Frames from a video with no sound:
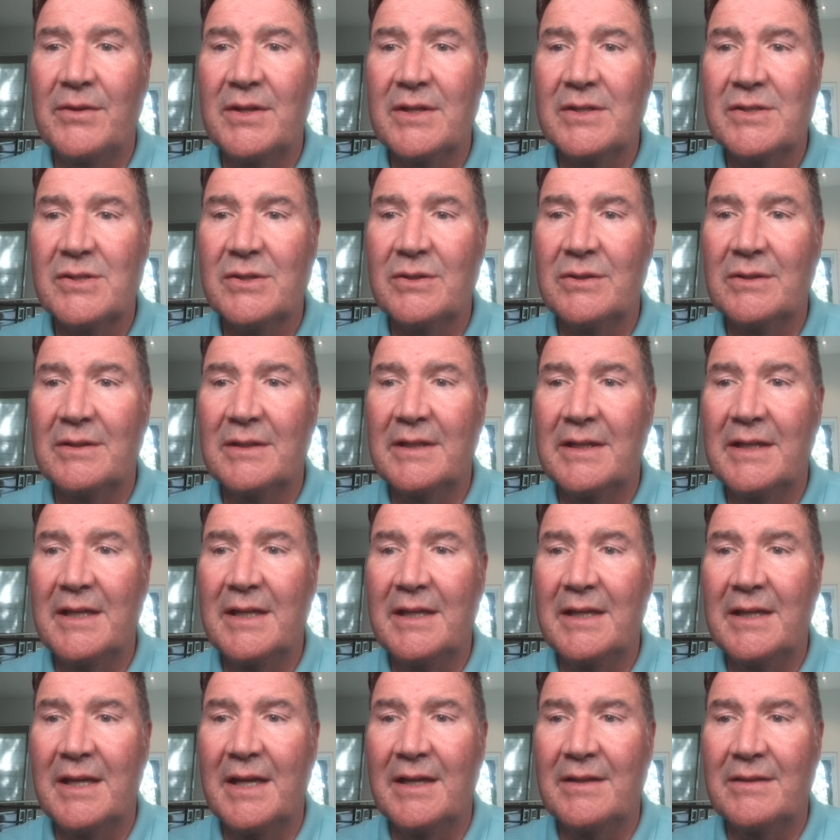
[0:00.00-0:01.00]
this
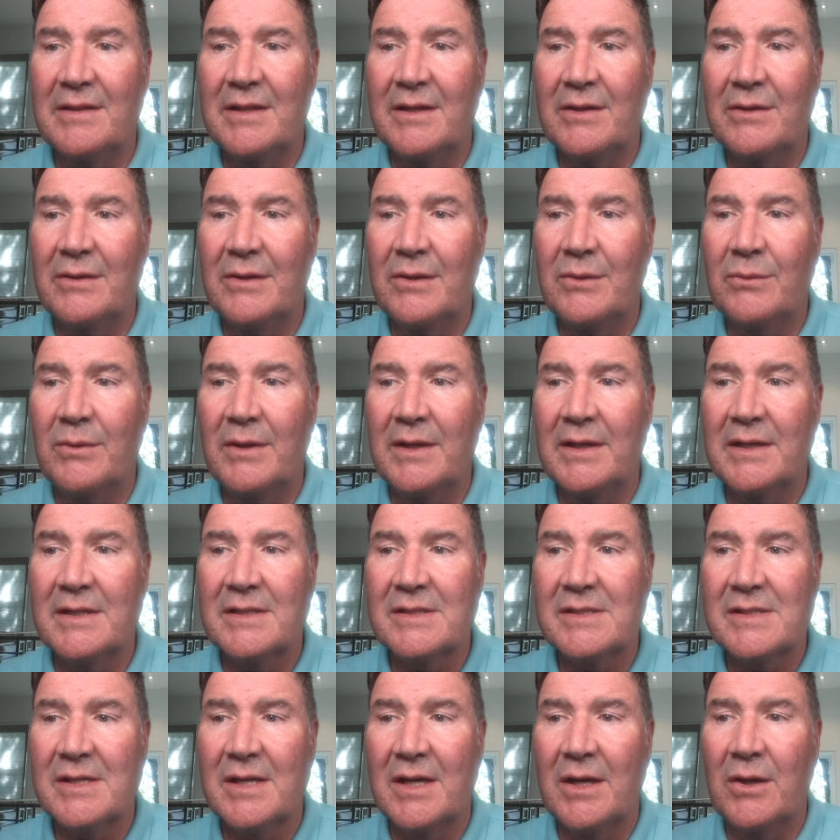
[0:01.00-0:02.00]
early, yet there he was,